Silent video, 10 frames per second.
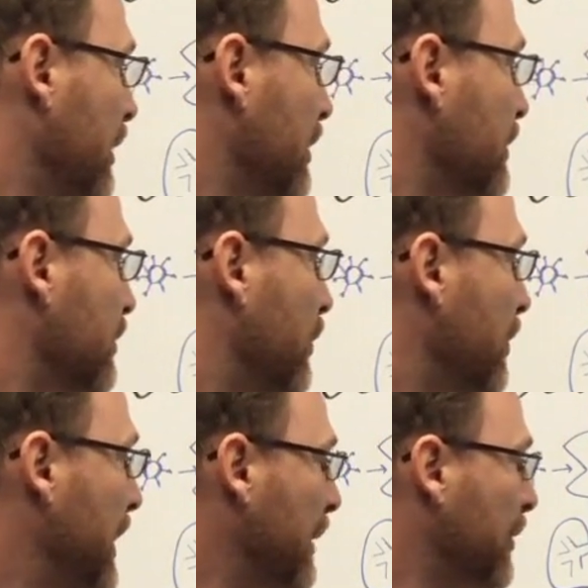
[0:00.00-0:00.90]
So
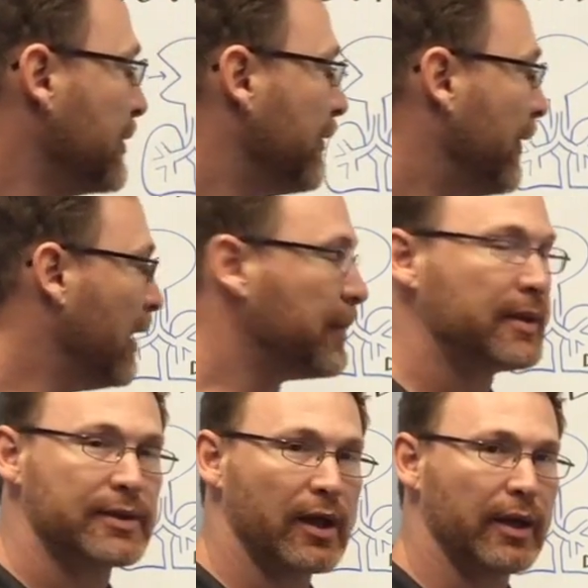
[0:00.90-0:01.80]
when people develop
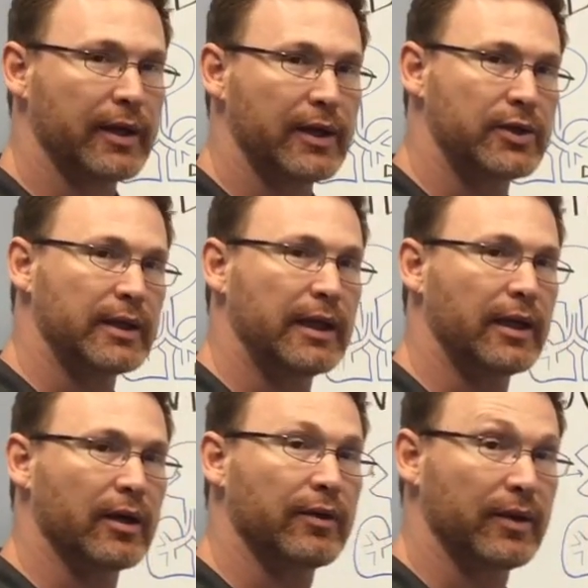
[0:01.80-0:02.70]
consolidation
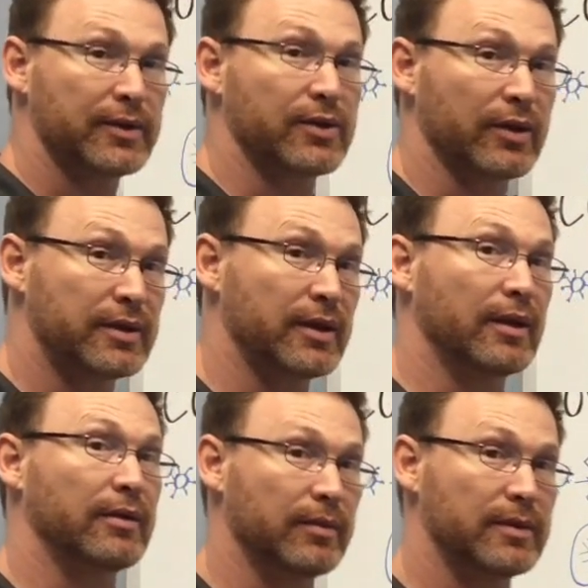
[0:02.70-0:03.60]
here, they'll start
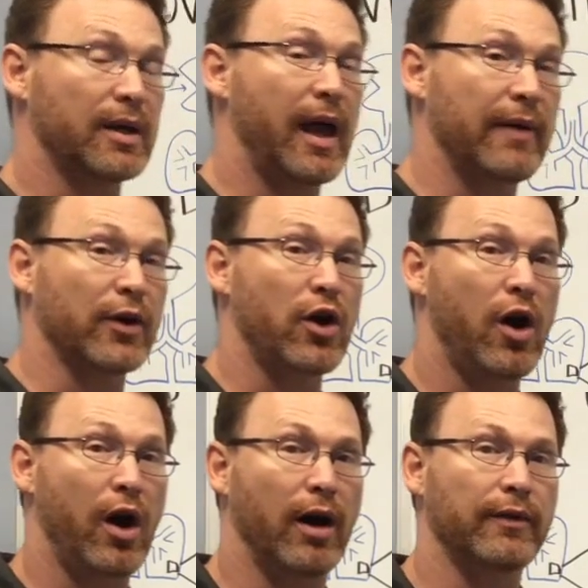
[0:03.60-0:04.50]
to have a
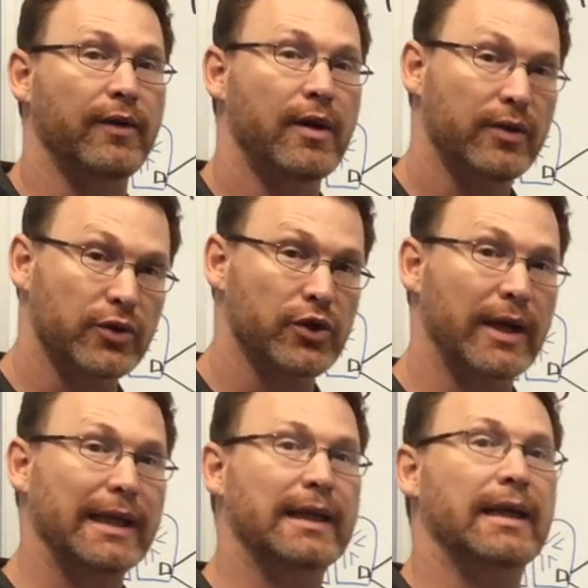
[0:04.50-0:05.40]
cough. They're
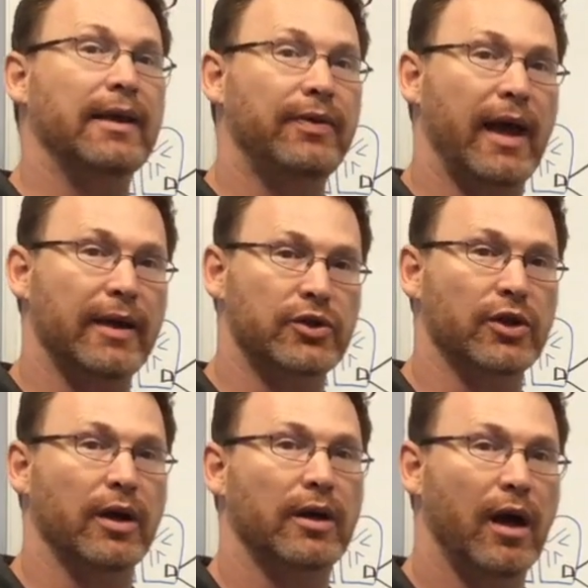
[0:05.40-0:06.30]
trying to get that
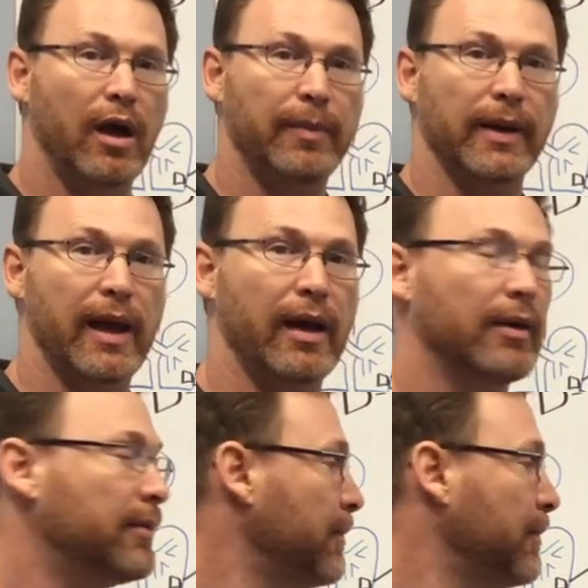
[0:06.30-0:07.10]
junk up and out.